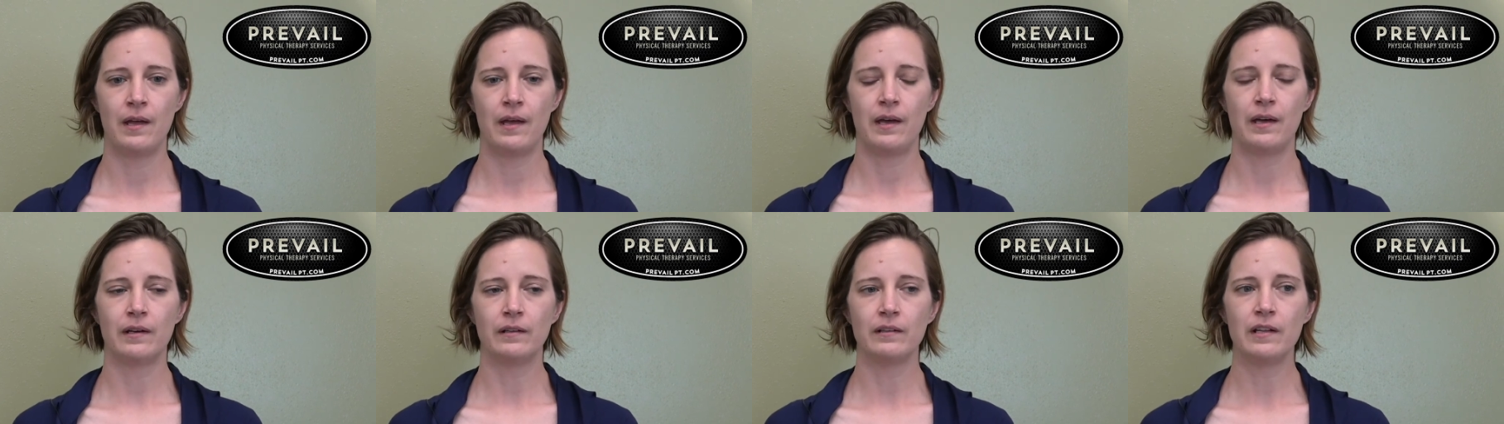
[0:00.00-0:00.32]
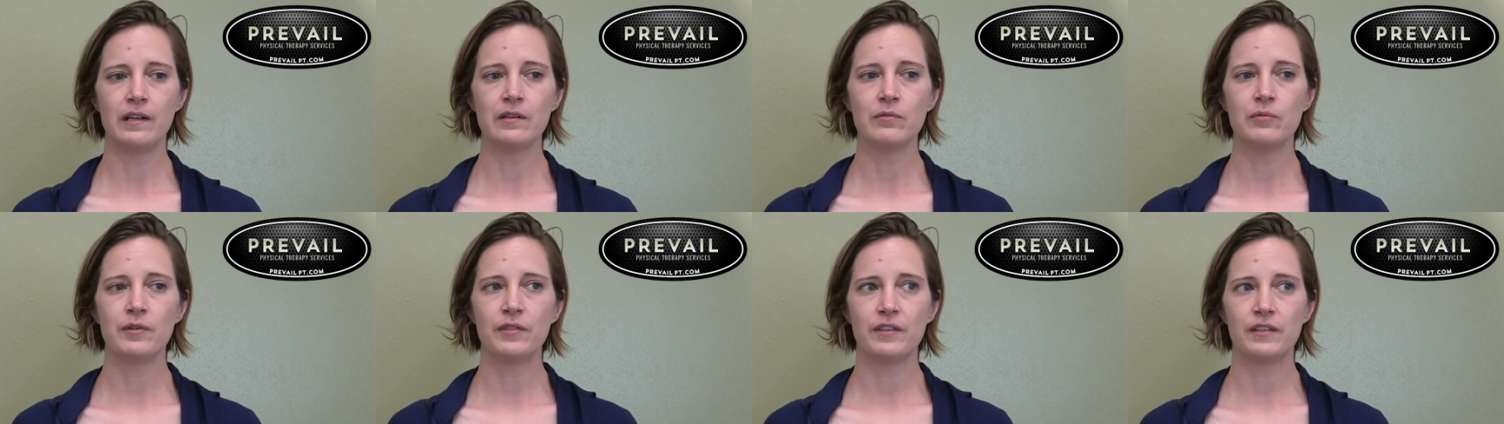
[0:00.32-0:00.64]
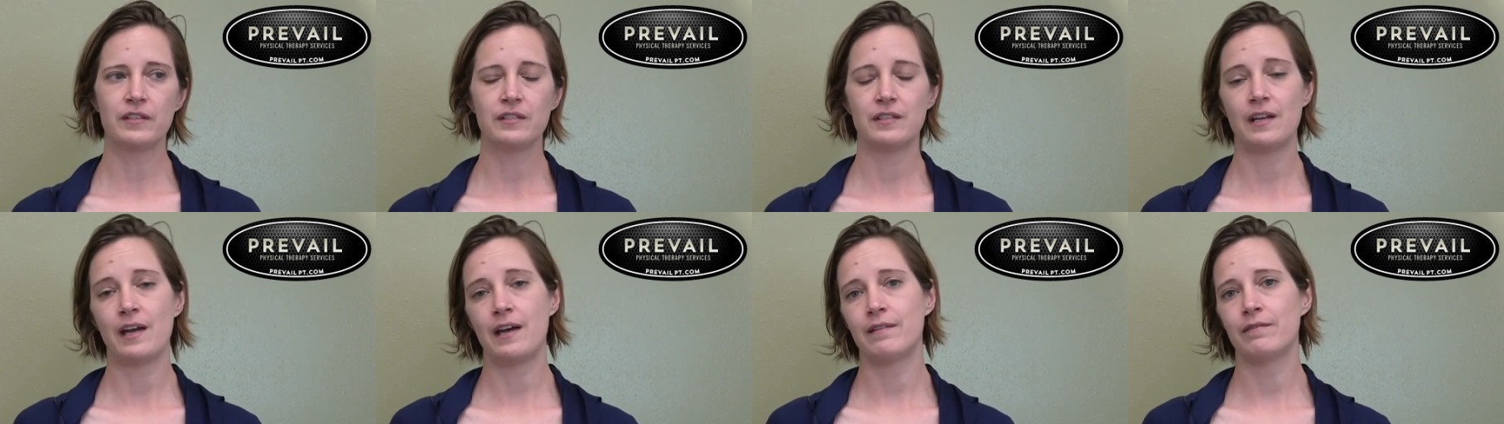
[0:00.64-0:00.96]
and along with the
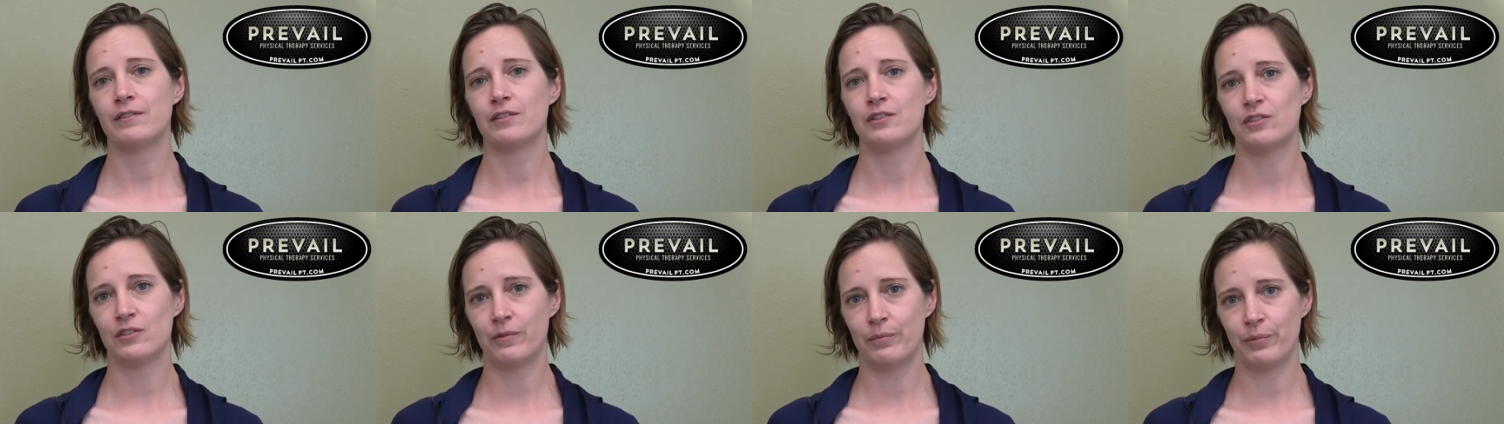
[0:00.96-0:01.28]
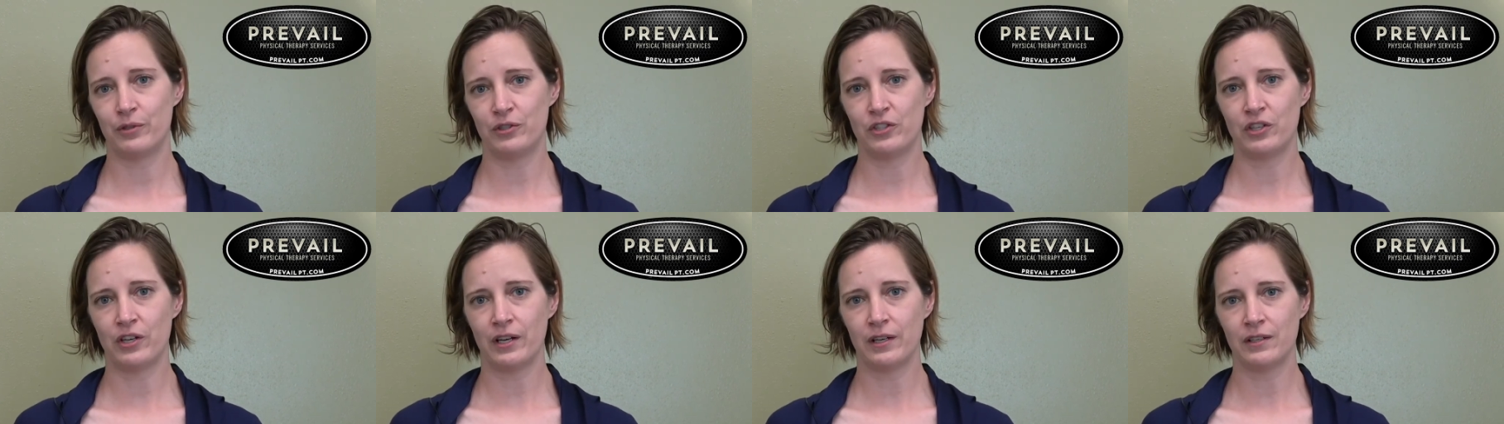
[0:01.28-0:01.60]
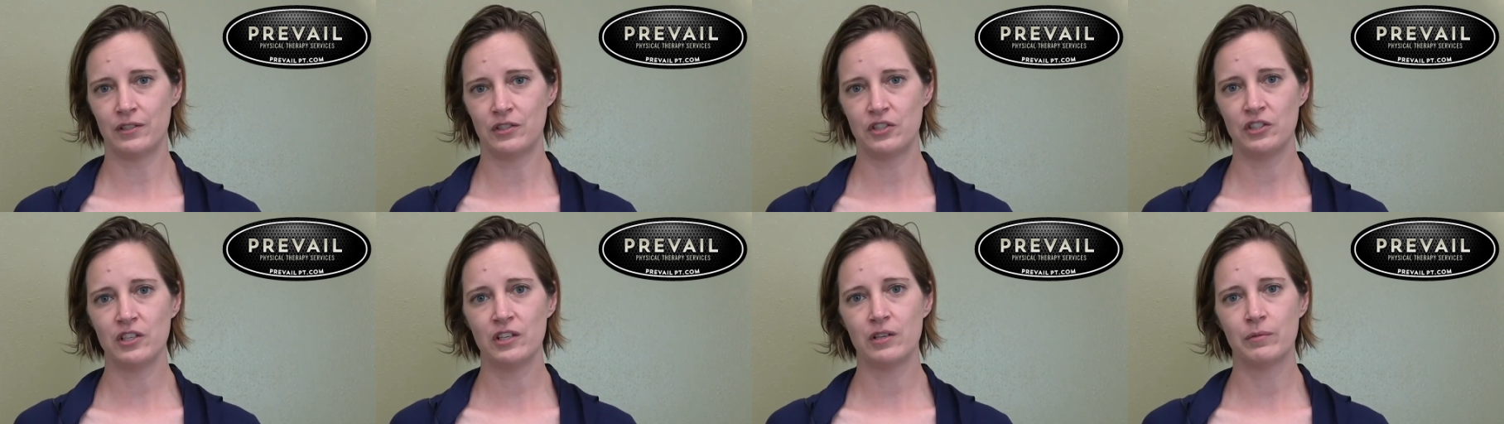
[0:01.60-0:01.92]
staff at Super Jock
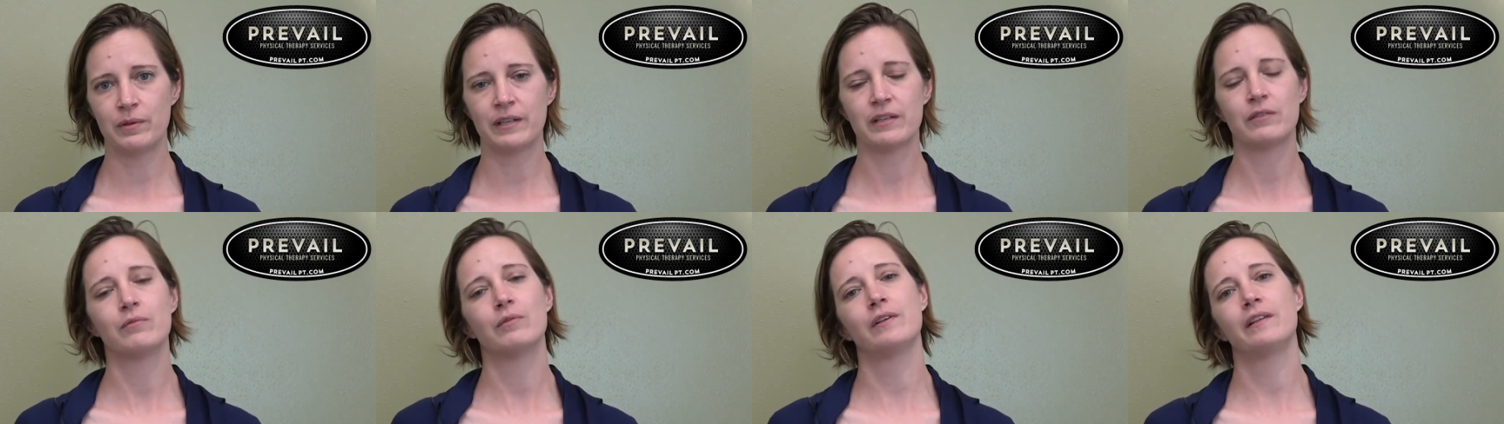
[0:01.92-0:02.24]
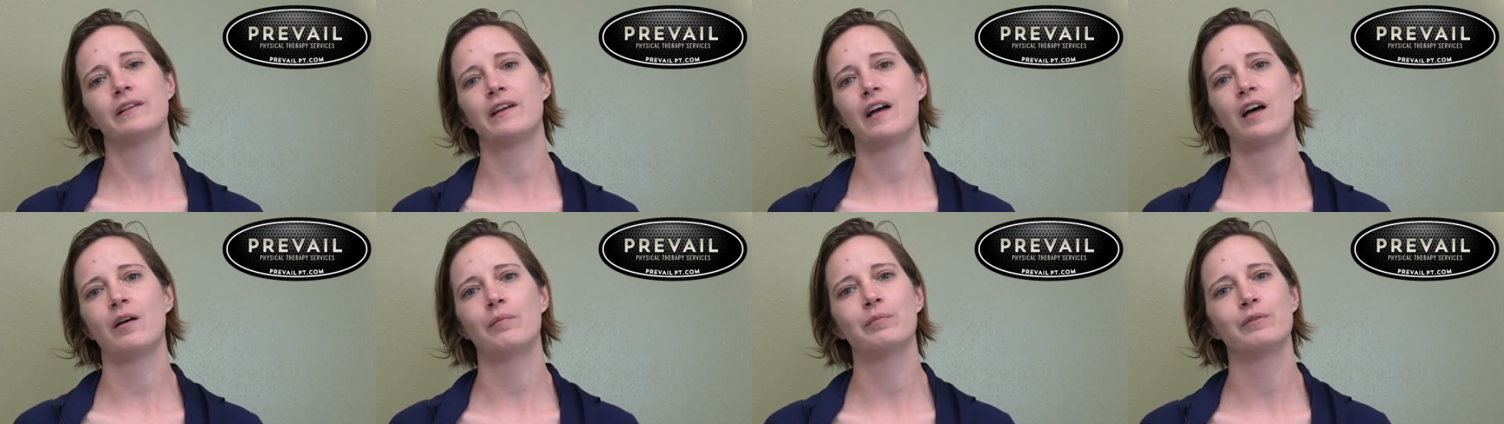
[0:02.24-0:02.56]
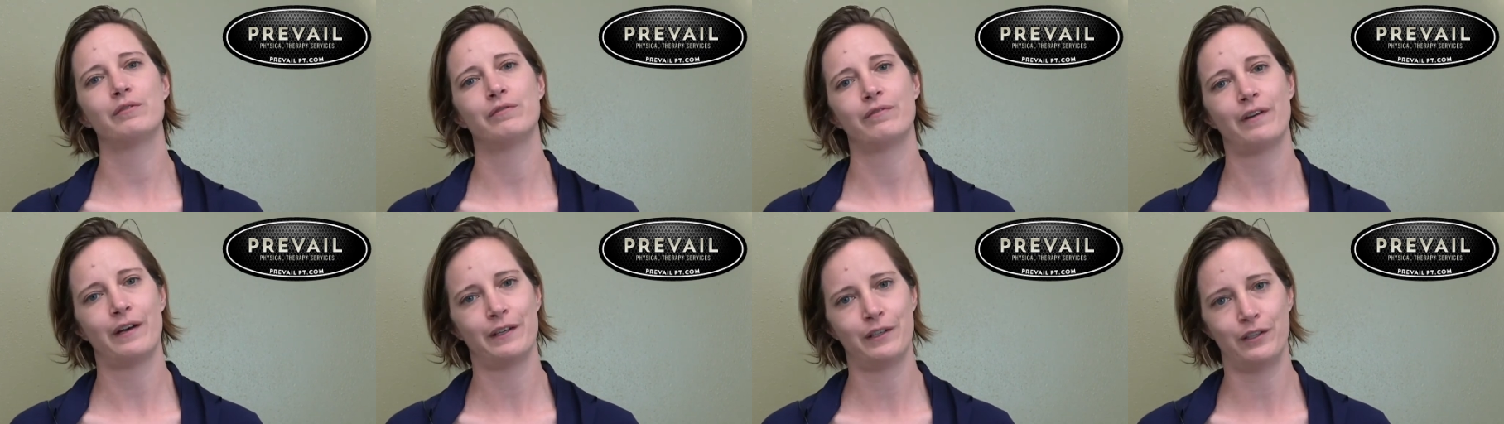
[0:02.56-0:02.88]
and Jill, we can really help
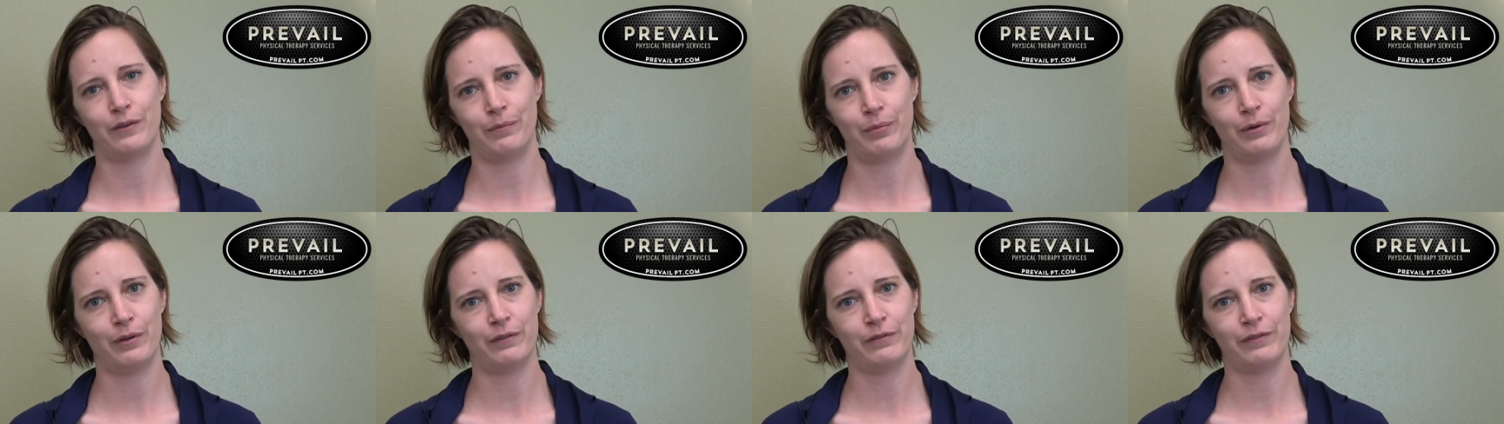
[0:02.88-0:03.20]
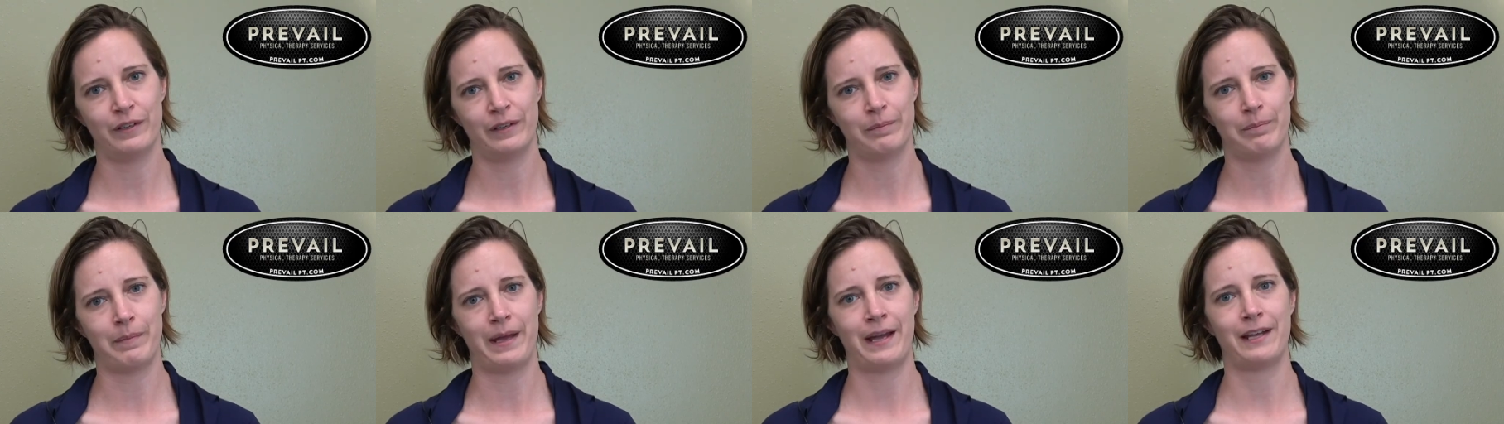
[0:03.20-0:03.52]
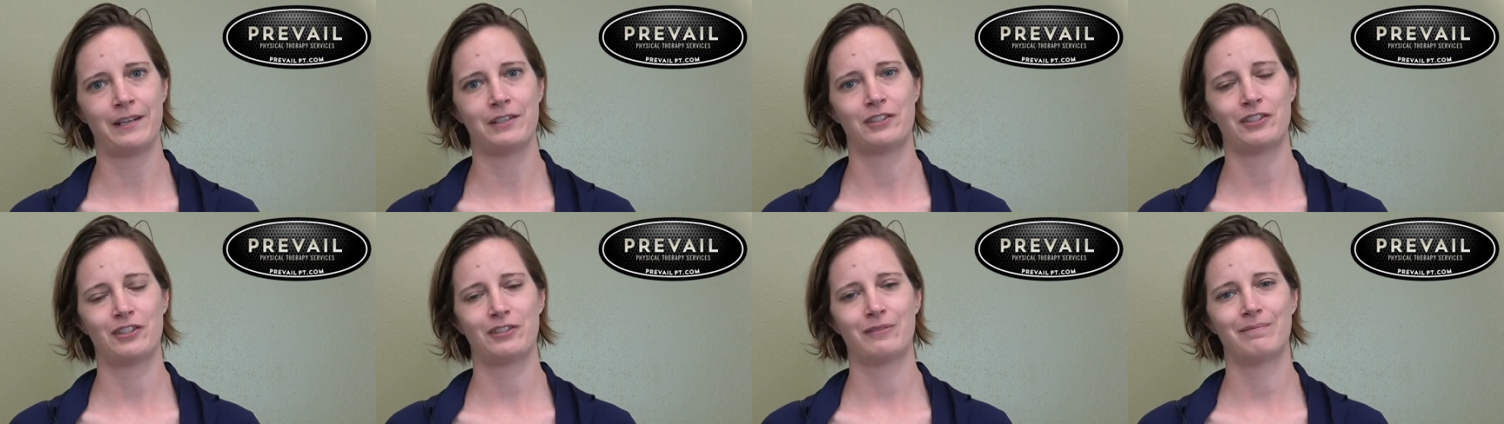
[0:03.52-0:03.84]
you find your perfect
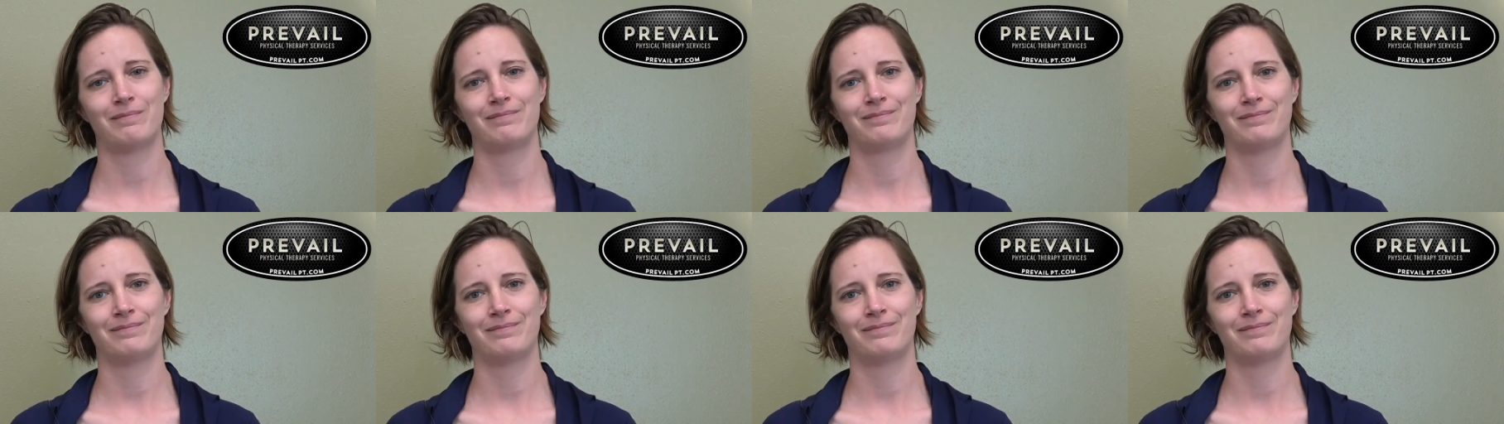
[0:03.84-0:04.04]
match.